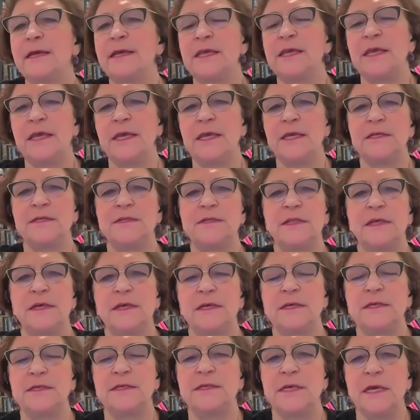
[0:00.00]
He is
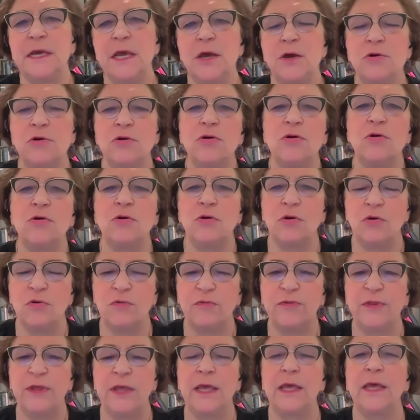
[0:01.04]
the CEO
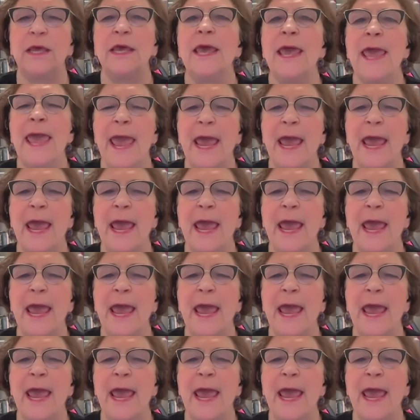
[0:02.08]
of the